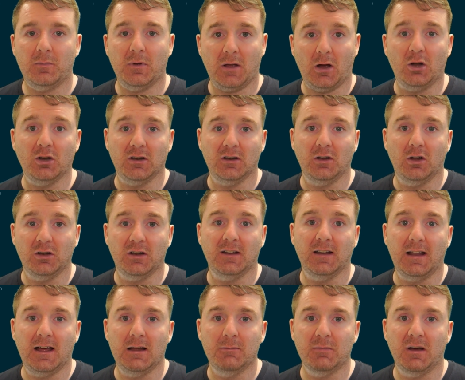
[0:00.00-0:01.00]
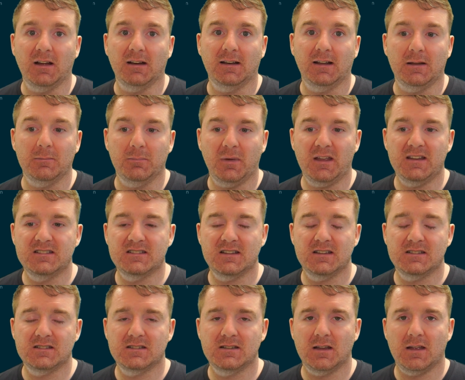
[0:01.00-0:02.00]
on a, on a line by line
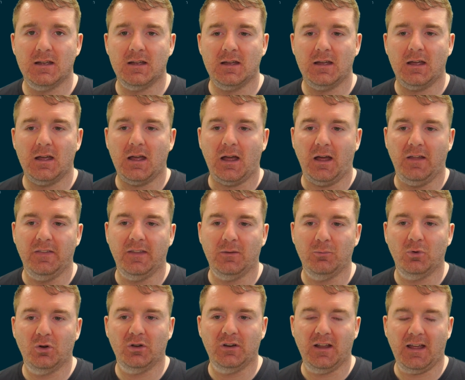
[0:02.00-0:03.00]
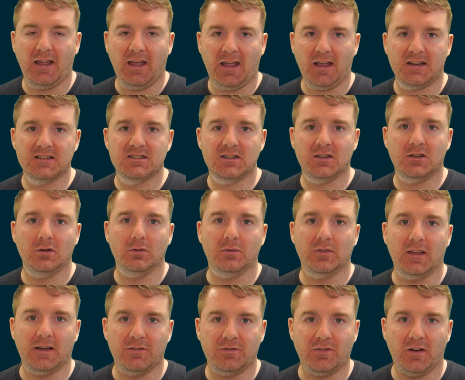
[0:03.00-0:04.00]
basis, and then we're going to execute
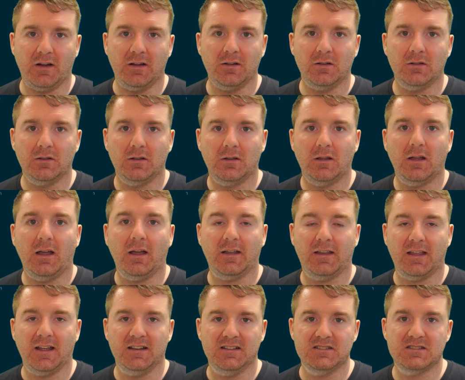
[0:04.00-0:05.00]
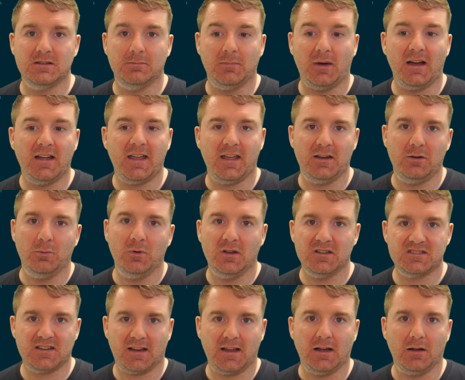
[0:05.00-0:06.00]
that file against my
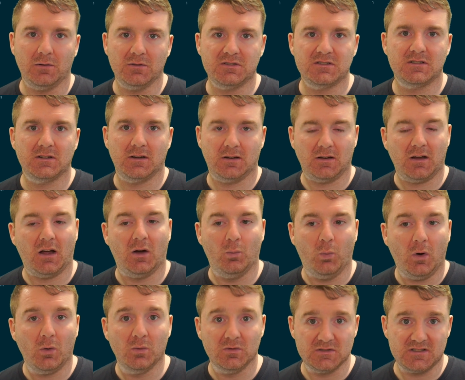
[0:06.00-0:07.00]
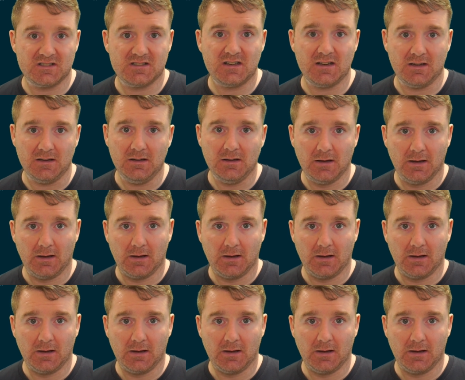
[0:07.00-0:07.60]
AWS account. And what we'll see